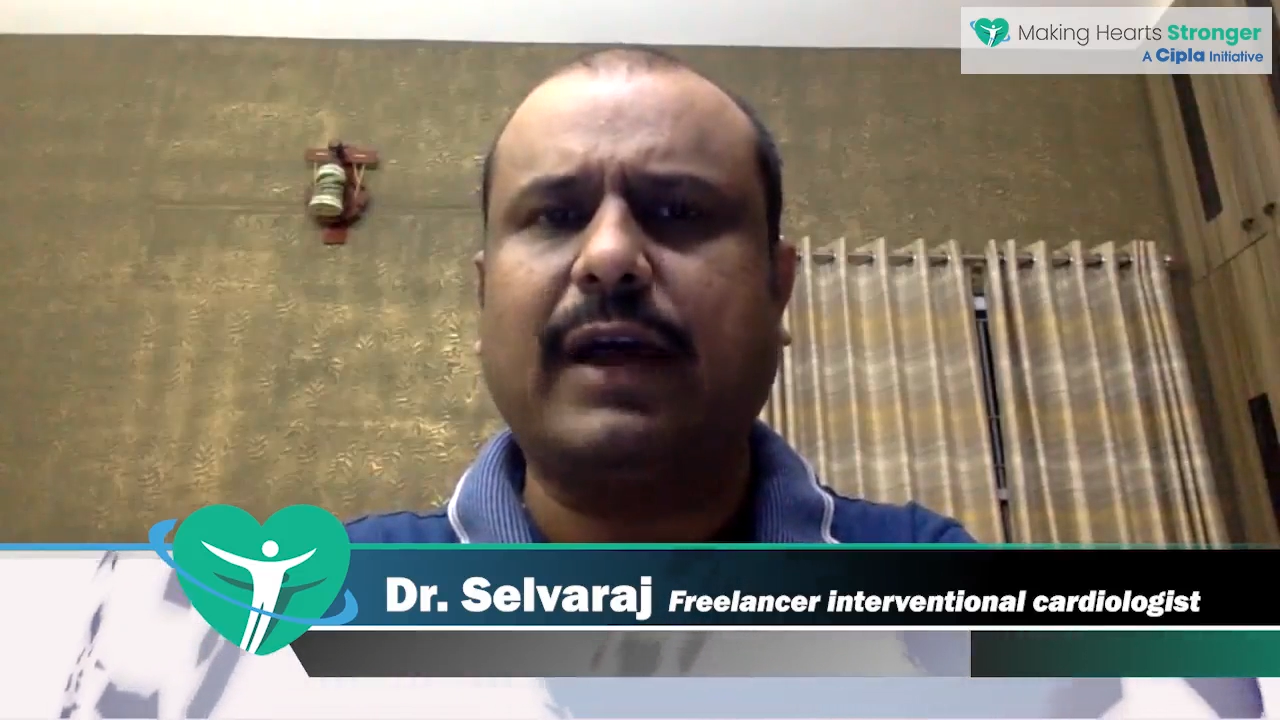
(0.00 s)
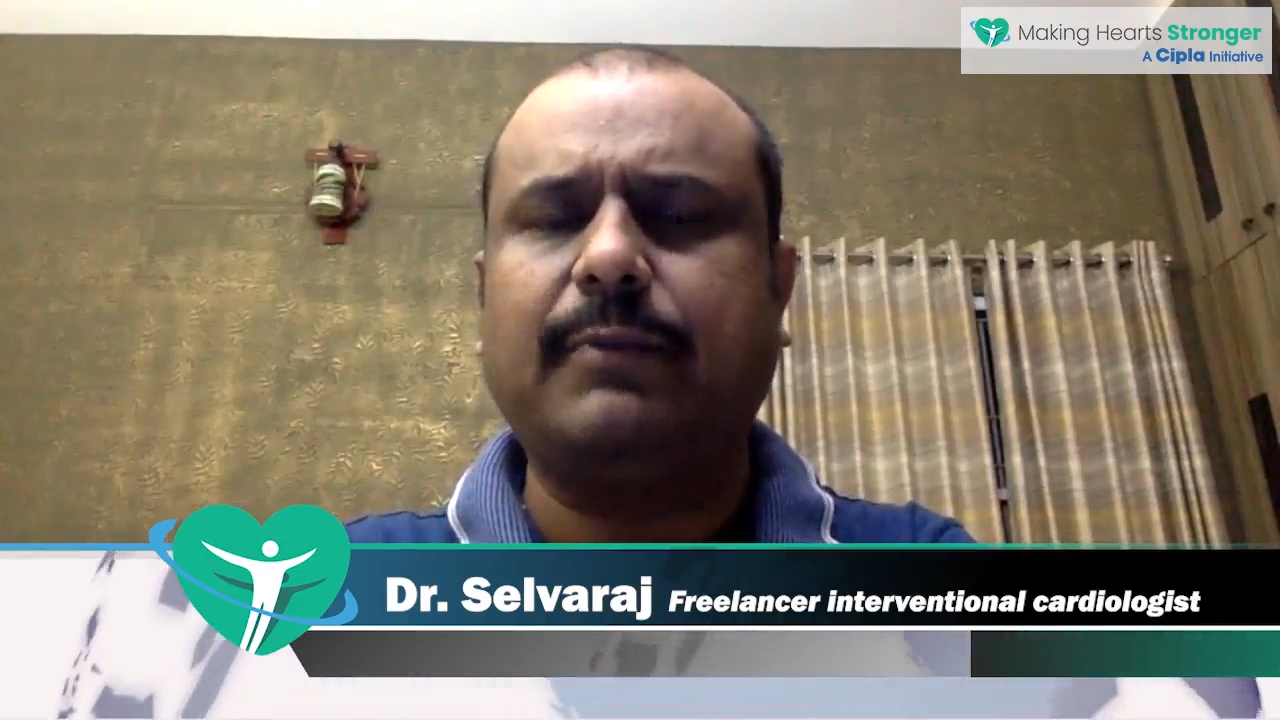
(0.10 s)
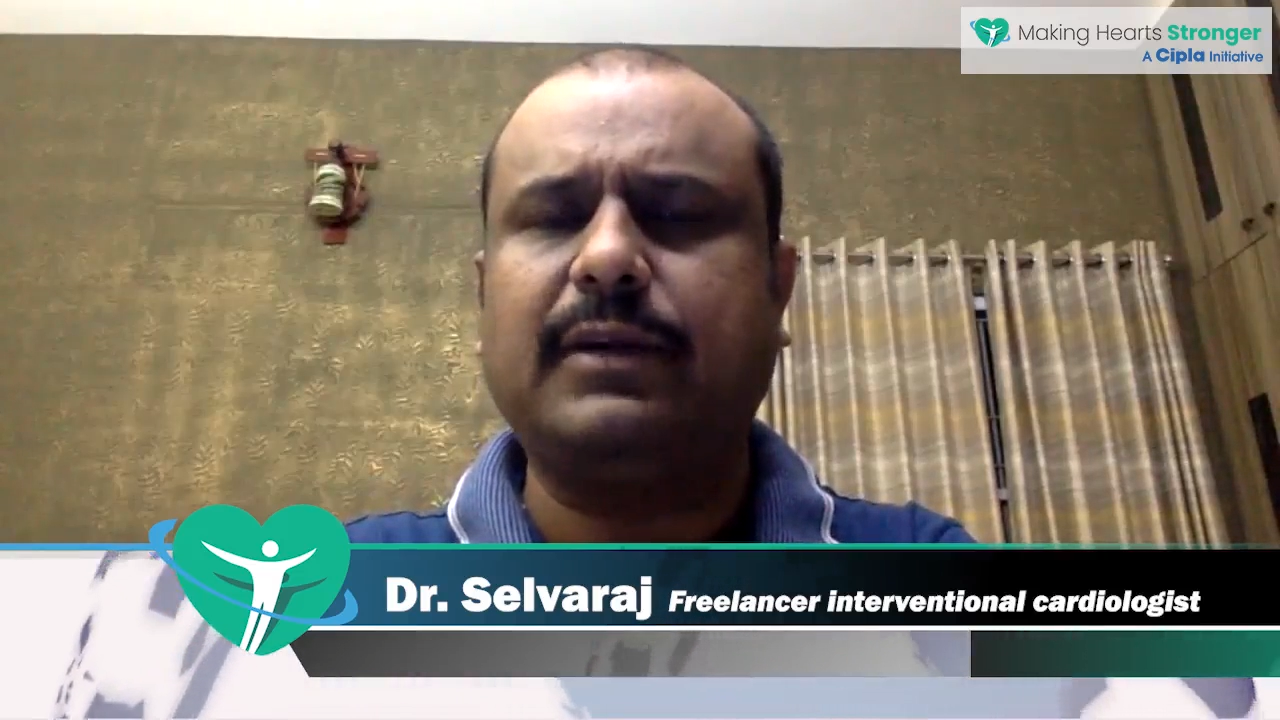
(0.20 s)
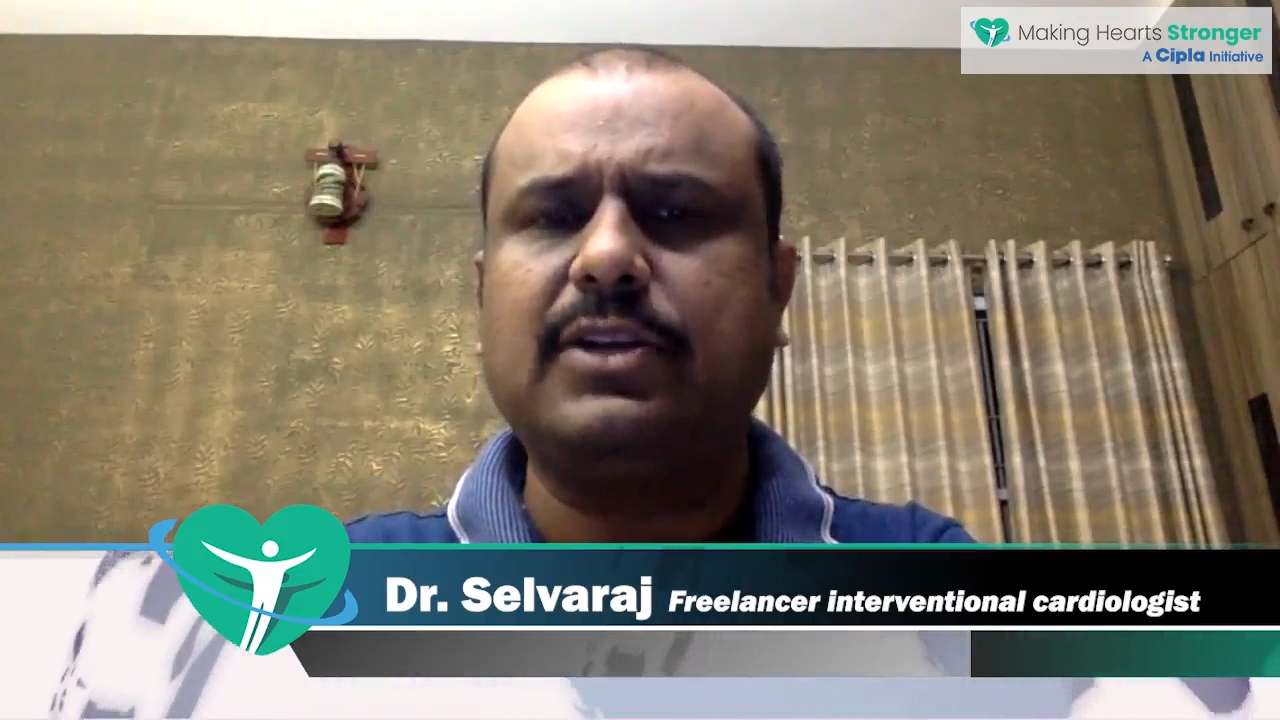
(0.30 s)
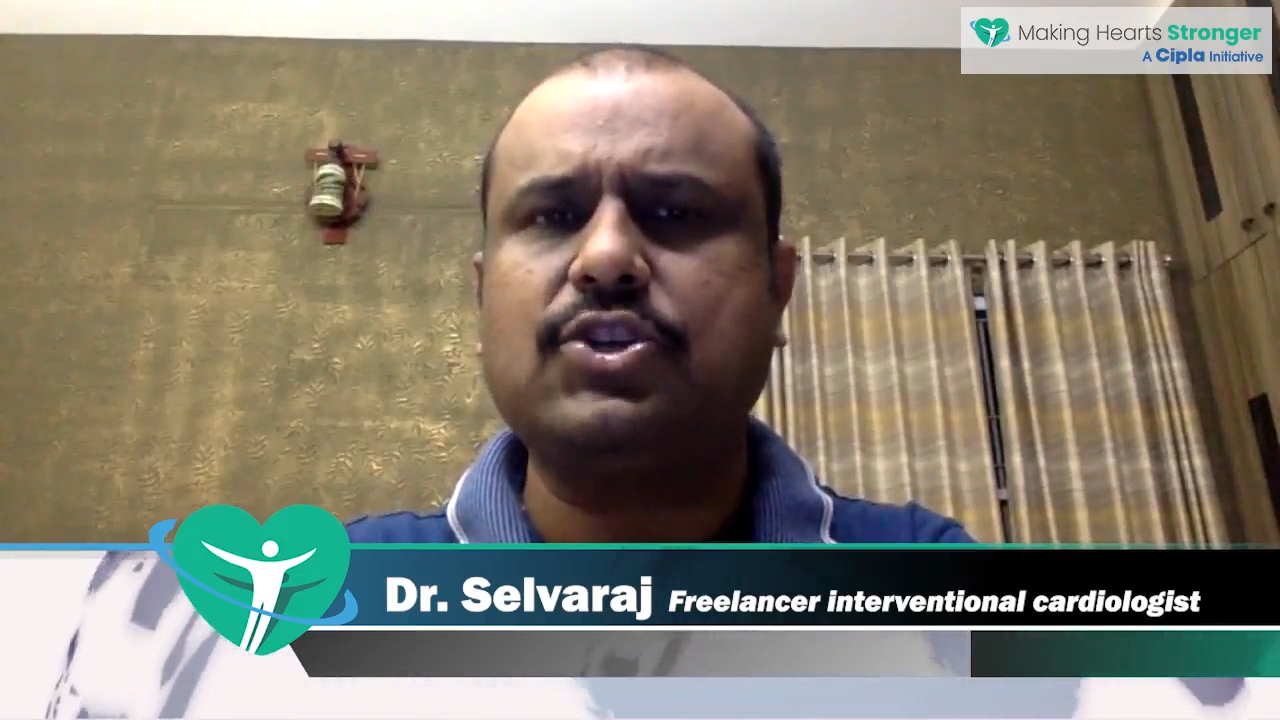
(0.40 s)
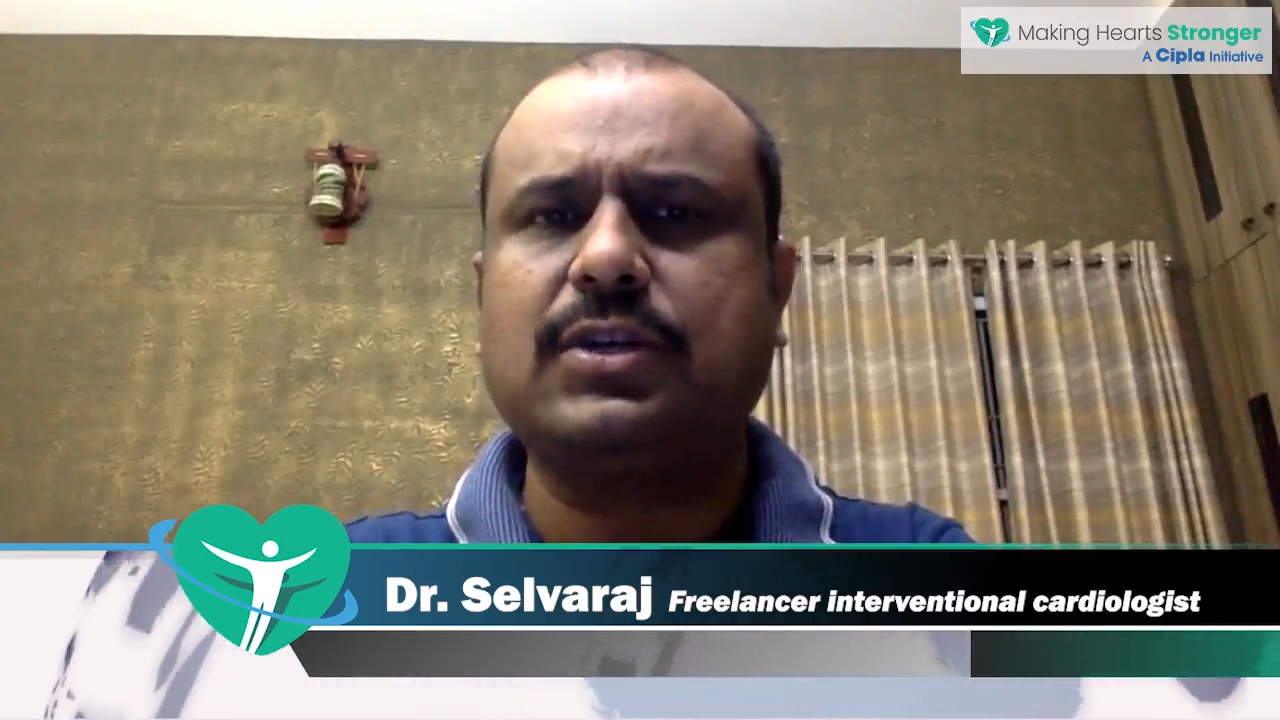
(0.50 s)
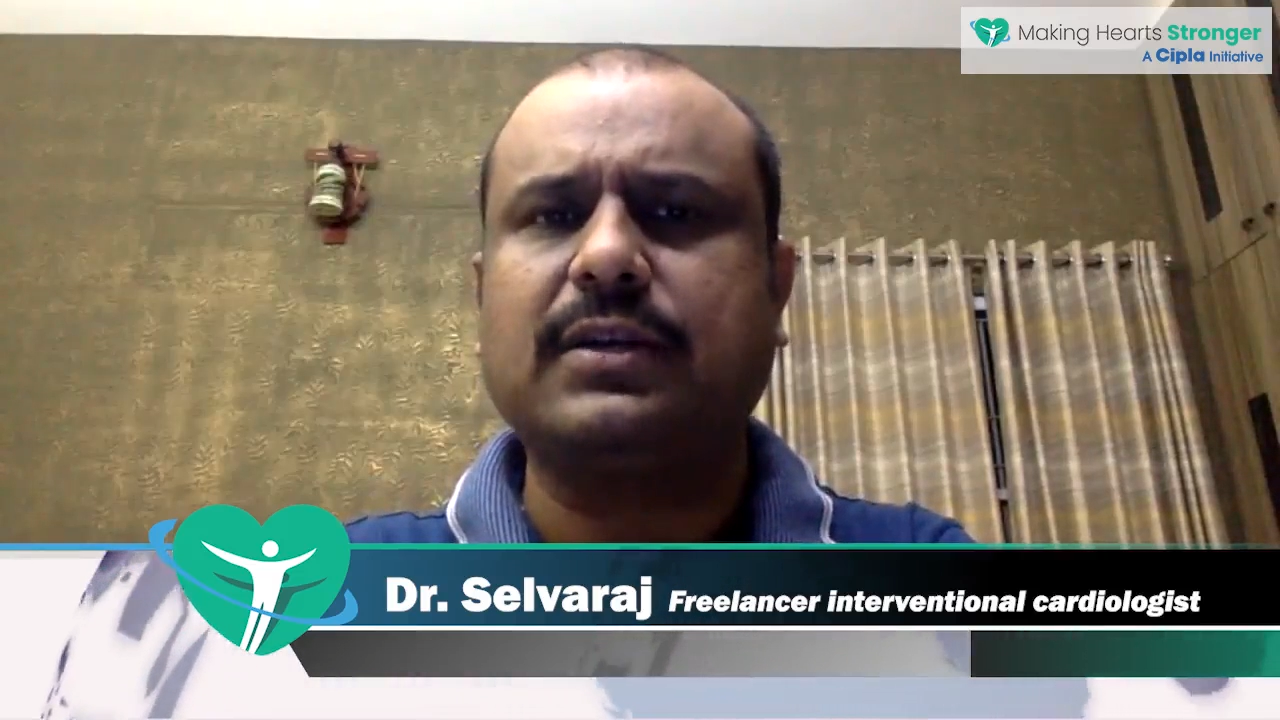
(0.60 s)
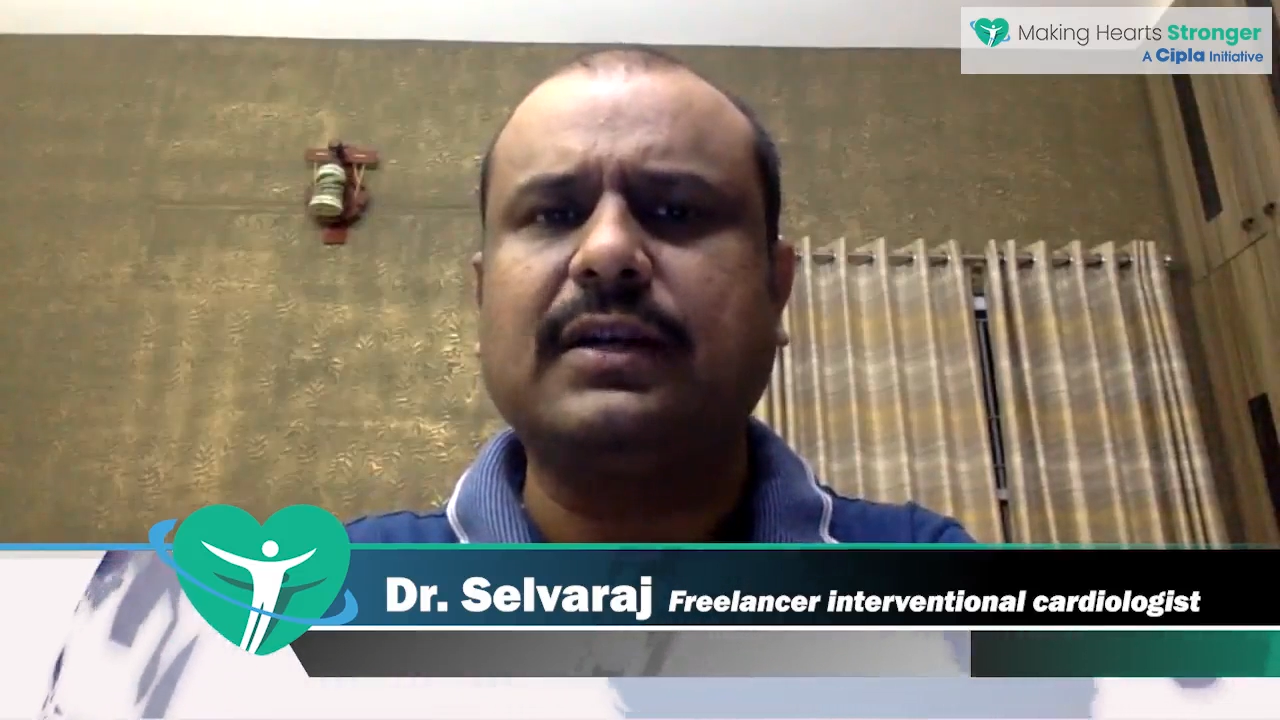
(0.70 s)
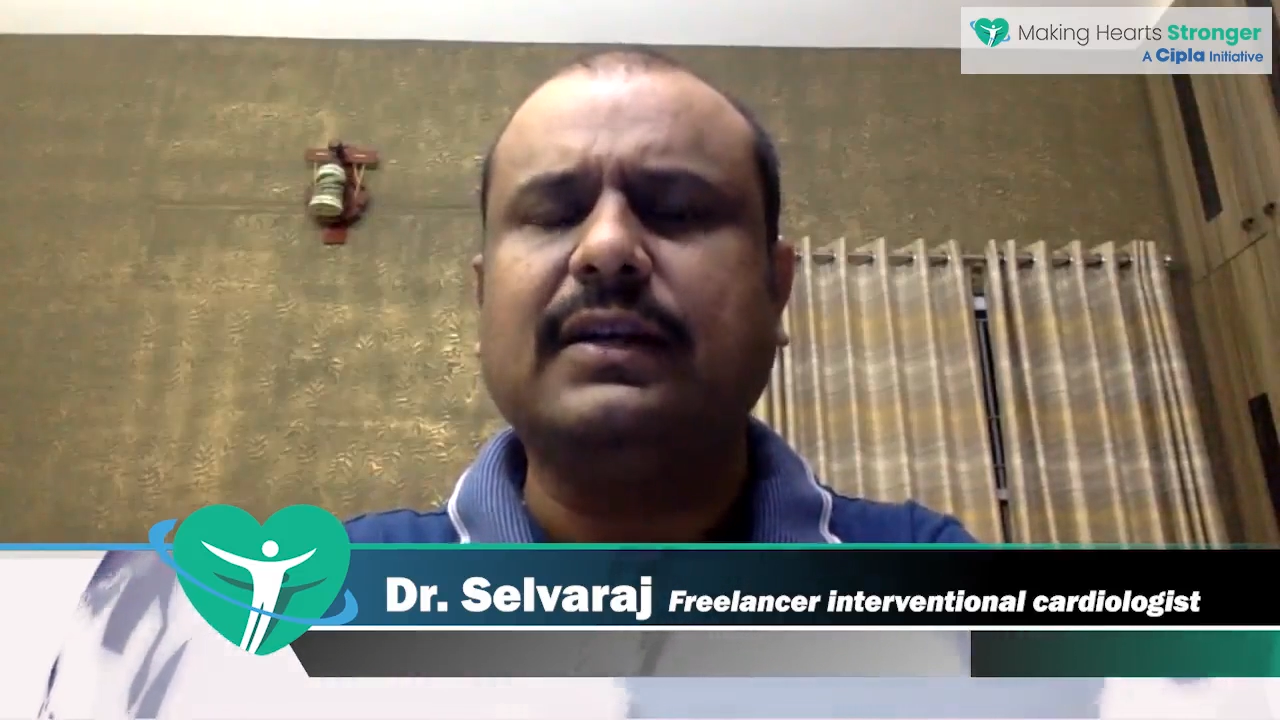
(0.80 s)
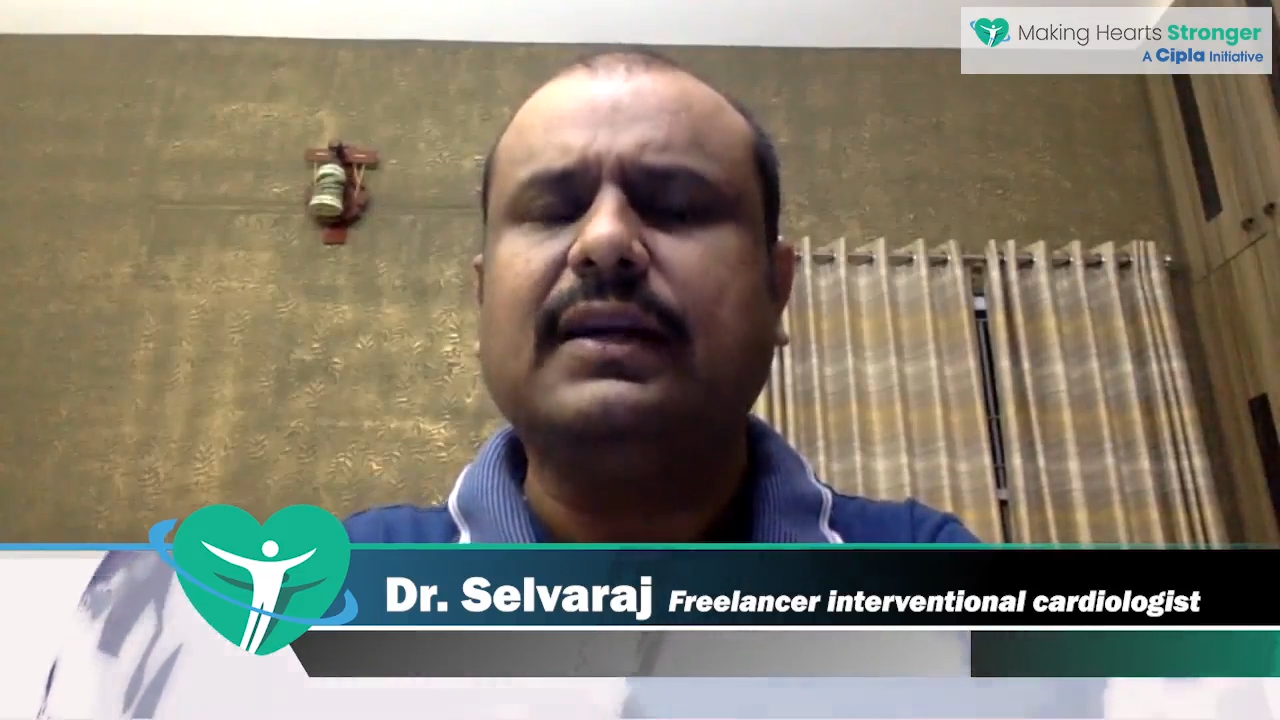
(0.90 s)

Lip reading: hypertension,